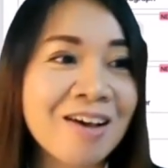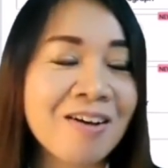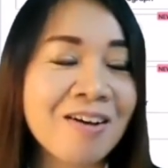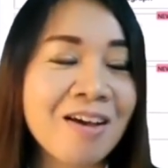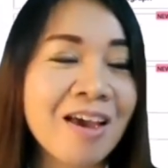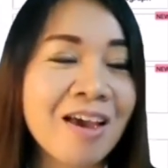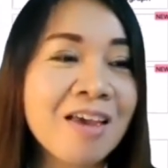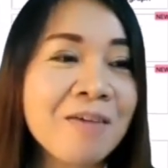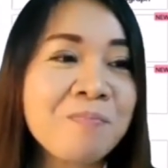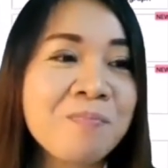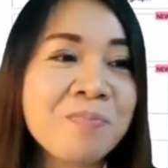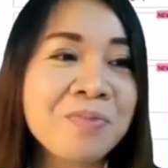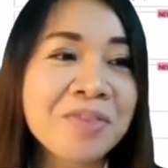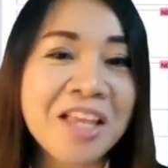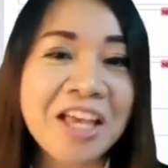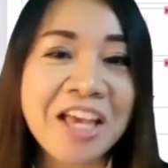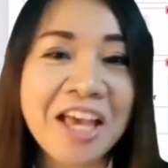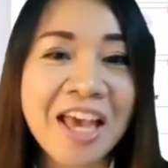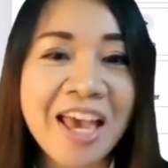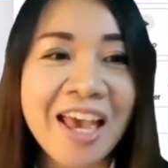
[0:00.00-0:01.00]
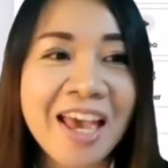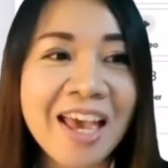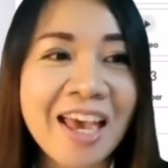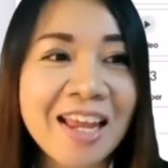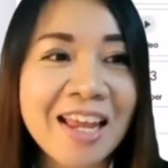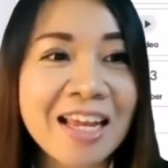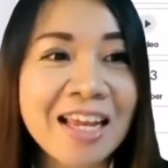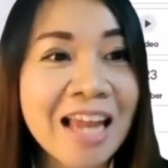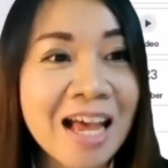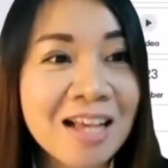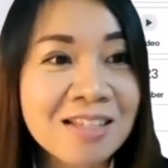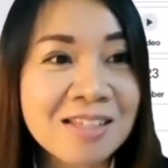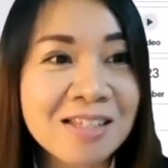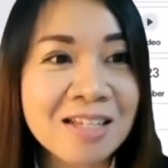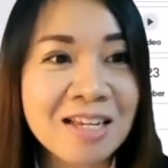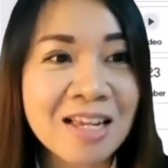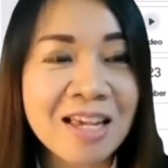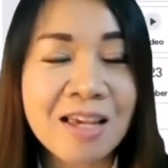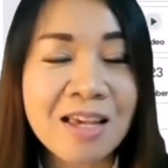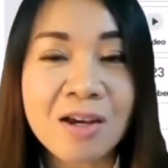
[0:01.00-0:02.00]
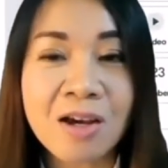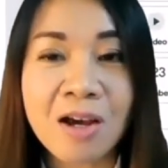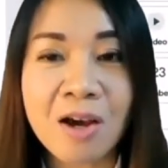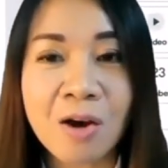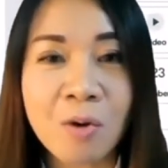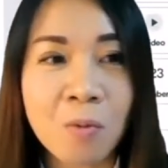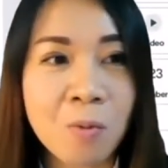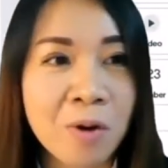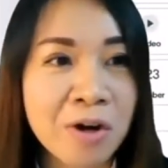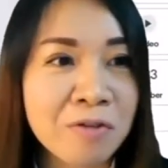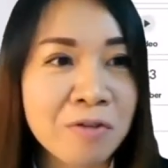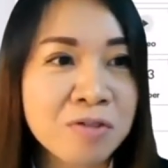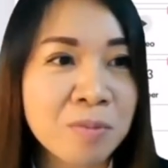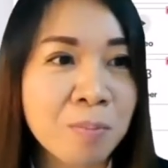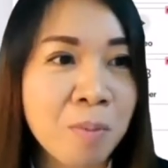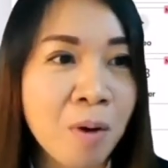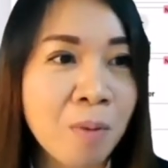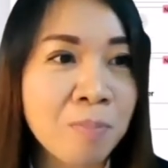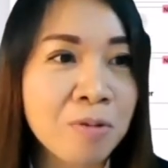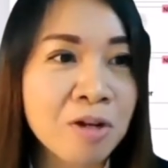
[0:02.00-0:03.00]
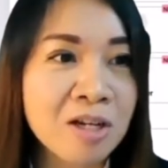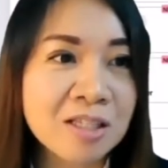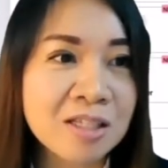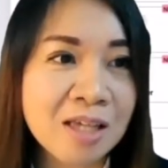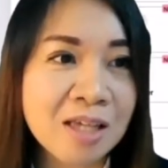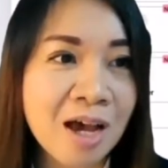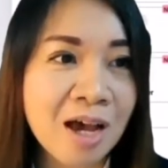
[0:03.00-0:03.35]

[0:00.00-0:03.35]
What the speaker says: Okay, and lastly, one of the popular